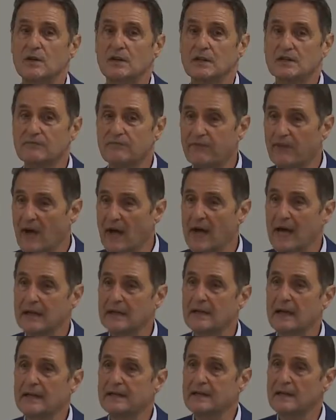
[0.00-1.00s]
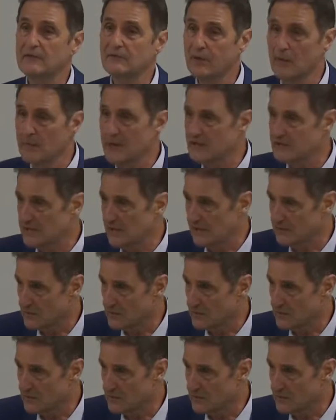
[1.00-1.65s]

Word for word: you can find that the inflammation